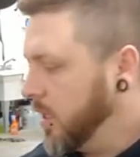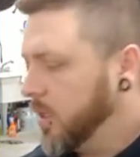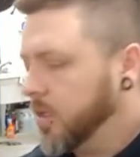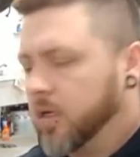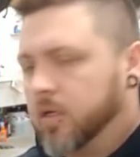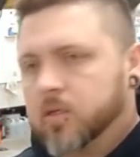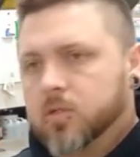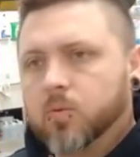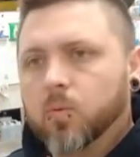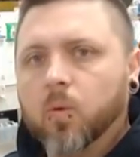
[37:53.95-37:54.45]
And
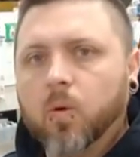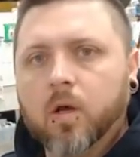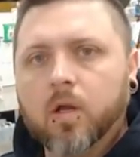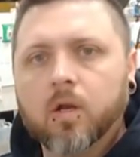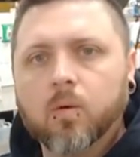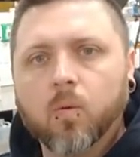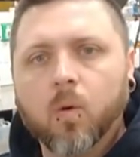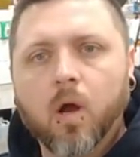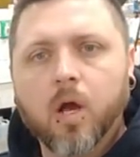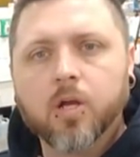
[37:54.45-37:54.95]
there's
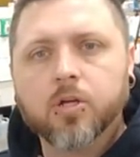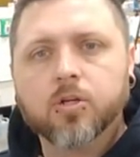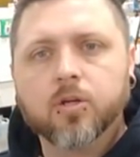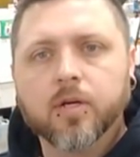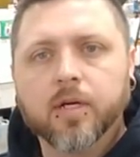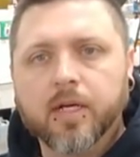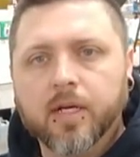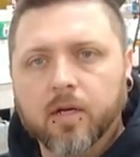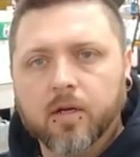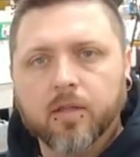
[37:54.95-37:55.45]
one washer
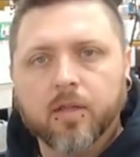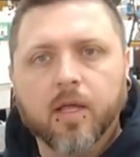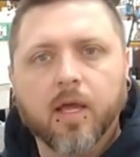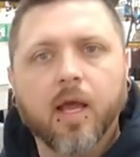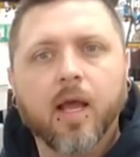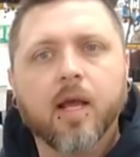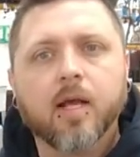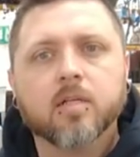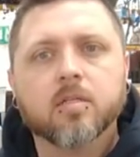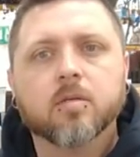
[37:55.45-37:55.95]
in here that
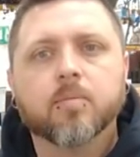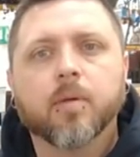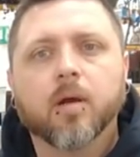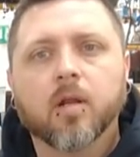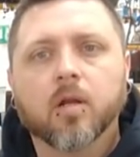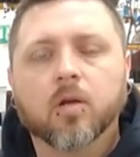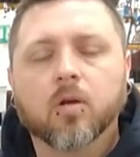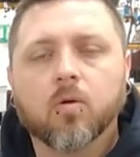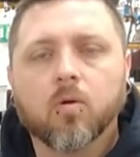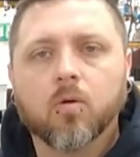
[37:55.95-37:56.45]
has
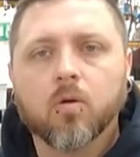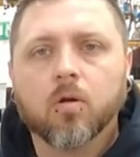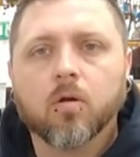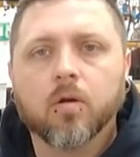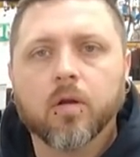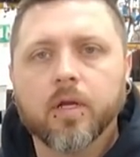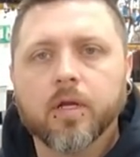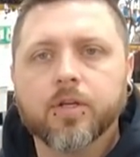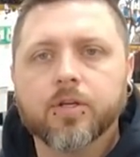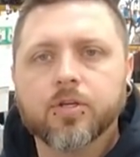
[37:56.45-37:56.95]
about a
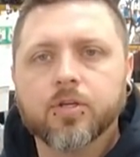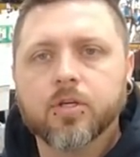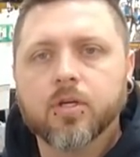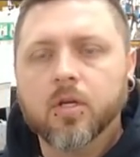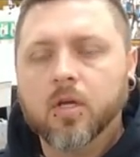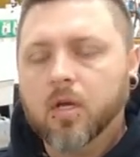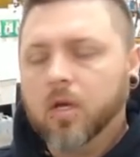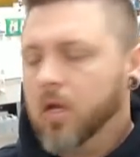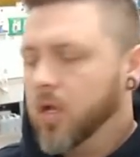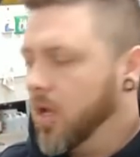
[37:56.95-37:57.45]
quarter inch
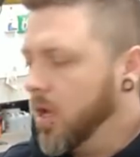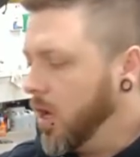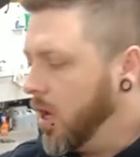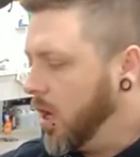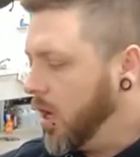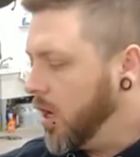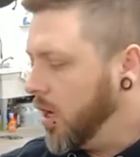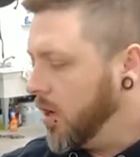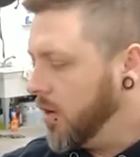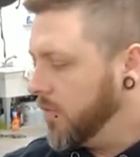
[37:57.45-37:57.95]

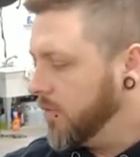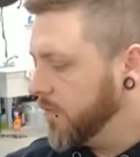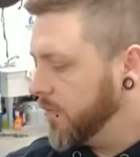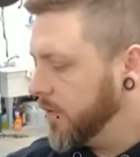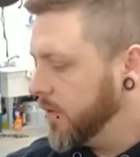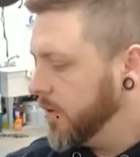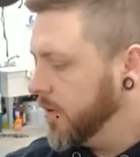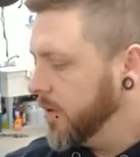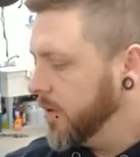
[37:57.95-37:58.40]
of